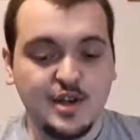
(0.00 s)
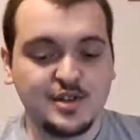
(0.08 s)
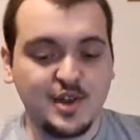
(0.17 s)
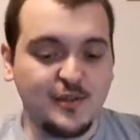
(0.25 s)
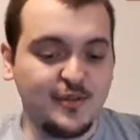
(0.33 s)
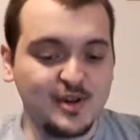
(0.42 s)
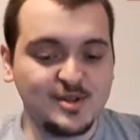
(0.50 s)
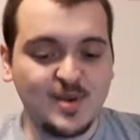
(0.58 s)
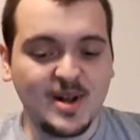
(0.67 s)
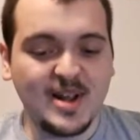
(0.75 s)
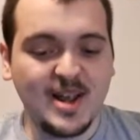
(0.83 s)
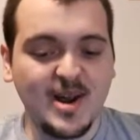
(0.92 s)
So the first
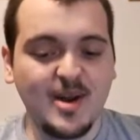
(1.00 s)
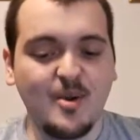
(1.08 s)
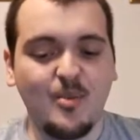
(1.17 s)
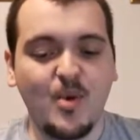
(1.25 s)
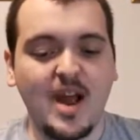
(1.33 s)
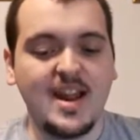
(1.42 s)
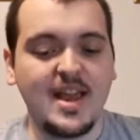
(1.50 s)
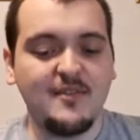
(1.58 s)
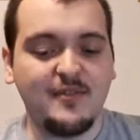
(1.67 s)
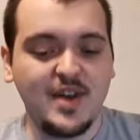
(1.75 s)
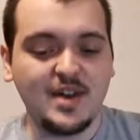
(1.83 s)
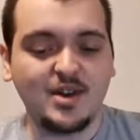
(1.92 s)
one here, when a
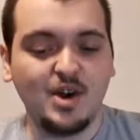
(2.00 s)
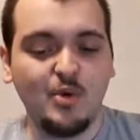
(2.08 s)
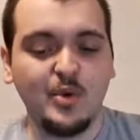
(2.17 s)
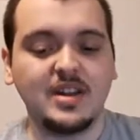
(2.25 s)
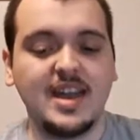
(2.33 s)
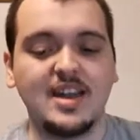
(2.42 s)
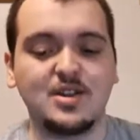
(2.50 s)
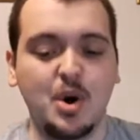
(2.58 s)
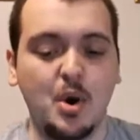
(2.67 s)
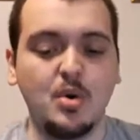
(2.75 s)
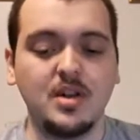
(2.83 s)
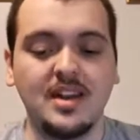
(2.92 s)
vehicle would get
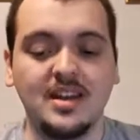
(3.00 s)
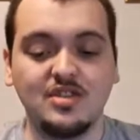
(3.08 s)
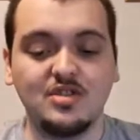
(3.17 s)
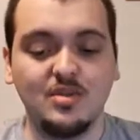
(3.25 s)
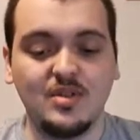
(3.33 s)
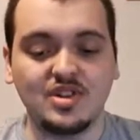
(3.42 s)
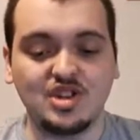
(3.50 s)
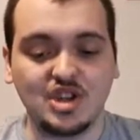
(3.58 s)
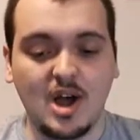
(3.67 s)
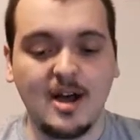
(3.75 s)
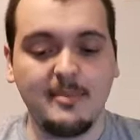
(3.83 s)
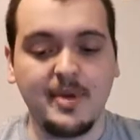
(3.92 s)
towed into the
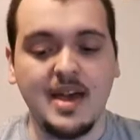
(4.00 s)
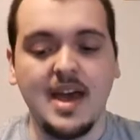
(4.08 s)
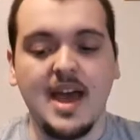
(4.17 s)
shop